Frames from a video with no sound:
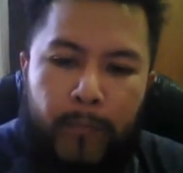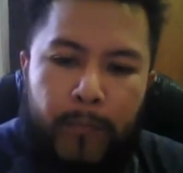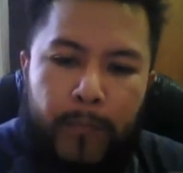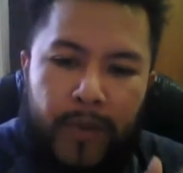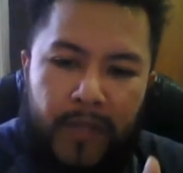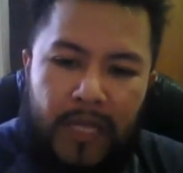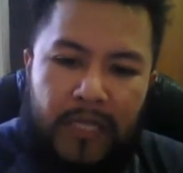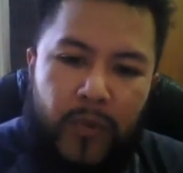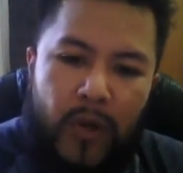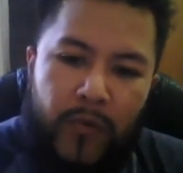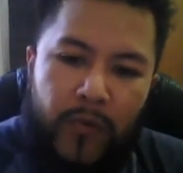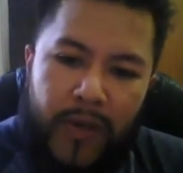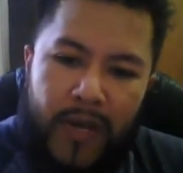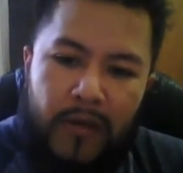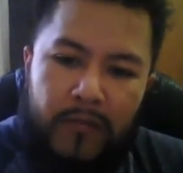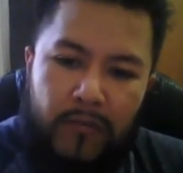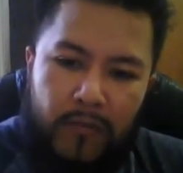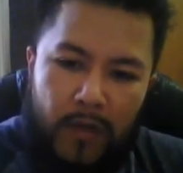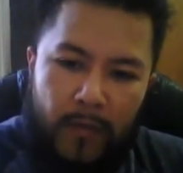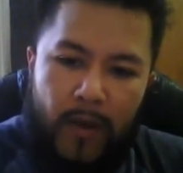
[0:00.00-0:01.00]
but that's why
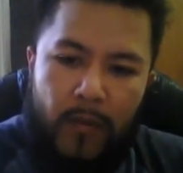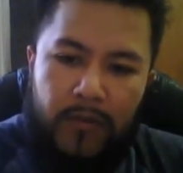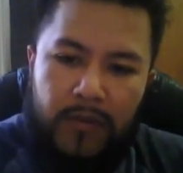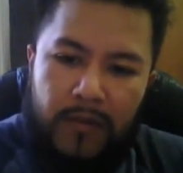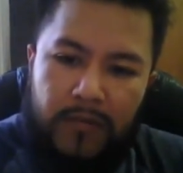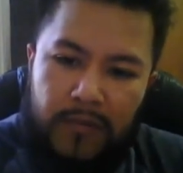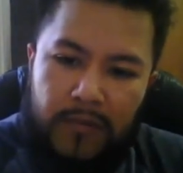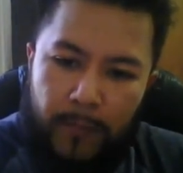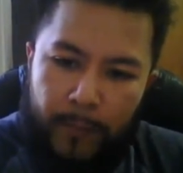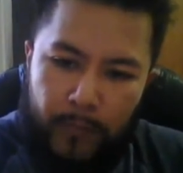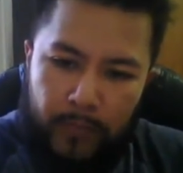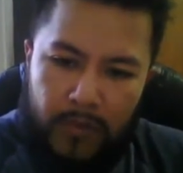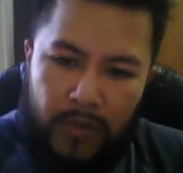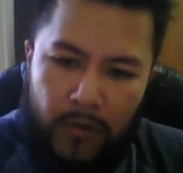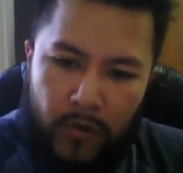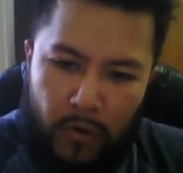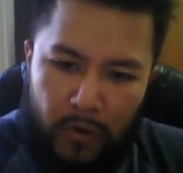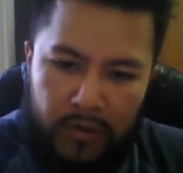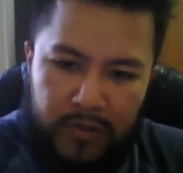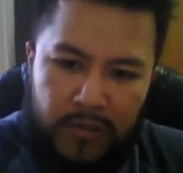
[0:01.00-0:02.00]
the Bible gives the
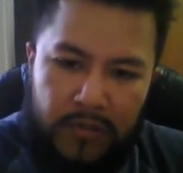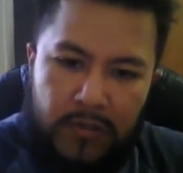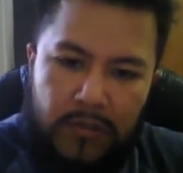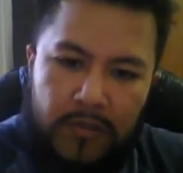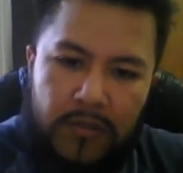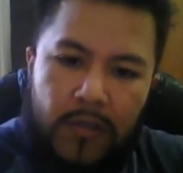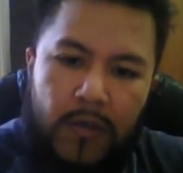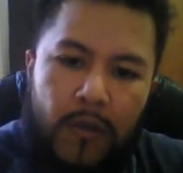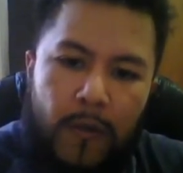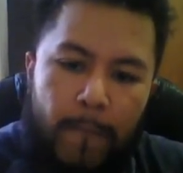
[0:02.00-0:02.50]
curses,